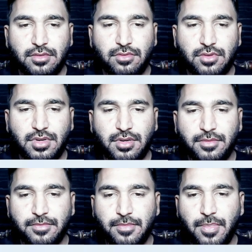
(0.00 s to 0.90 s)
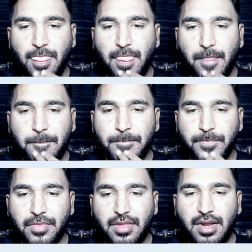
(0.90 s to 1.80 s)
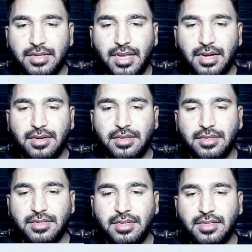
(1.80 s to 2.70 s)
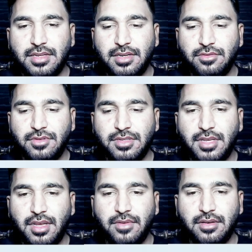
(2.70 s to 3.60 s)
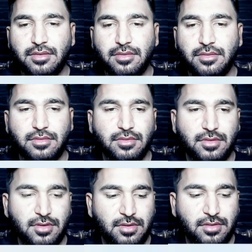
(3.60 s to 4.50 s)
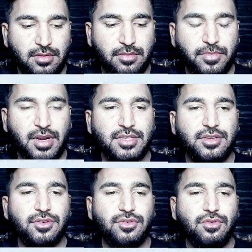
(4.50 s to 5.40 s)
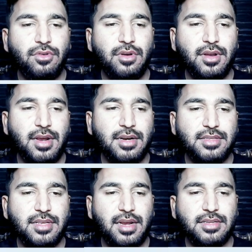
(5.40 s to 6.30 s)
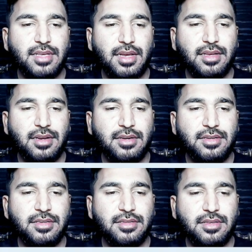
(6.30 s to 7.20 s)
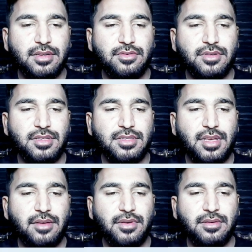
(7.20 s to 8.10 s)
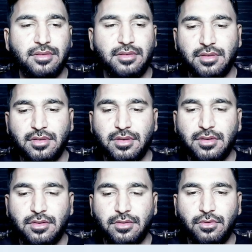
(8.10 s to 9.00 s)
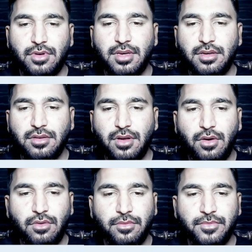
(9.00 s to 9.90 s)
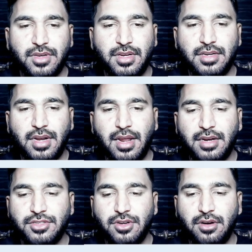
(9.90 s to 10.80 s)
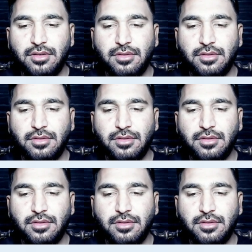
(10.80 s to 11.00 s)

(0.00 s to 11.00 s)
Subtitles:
Okay, then second range is D3 to D7. Press Ctrl and select second range D3 to D7. Okay, now create a line chart.